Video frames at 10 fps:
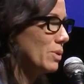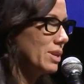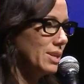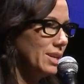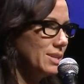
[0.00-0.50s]

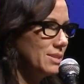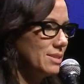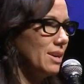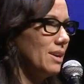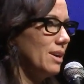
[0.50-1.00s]
one
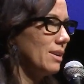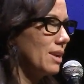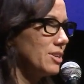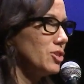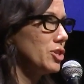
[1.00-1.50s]
is a
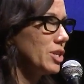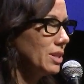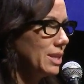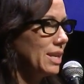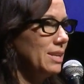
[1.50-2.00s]

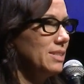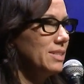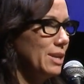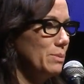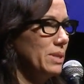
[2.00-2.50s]
chilling
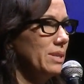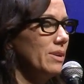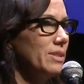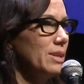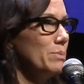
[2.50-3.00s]
indictment
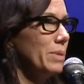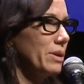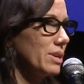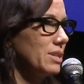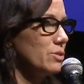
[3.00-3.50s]
on the
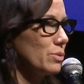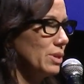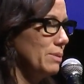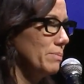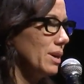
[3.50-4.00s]
American
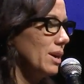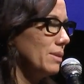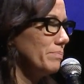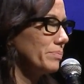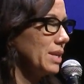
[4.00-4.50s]
dream.
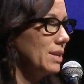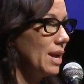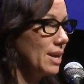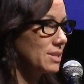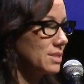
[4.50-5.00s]
It
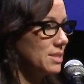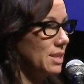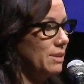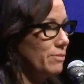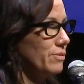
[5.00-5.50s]
asks
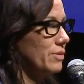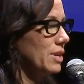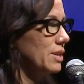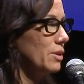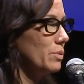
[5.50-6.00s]
if
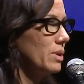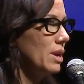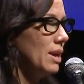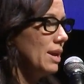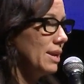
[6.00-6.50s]

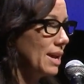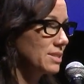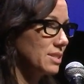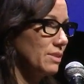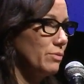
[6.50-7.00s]

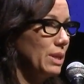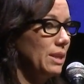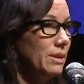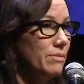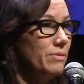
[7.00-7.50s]
we
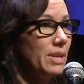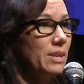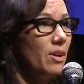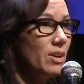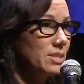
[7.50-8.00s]
live
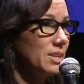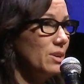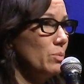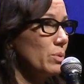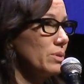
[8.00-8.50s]
in a
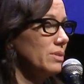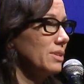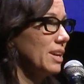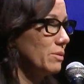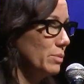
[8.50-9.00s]
hostile
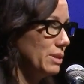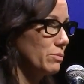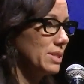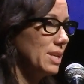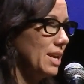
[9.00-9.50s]
world, can we
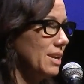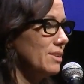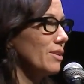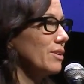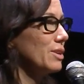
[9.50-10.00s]
retain our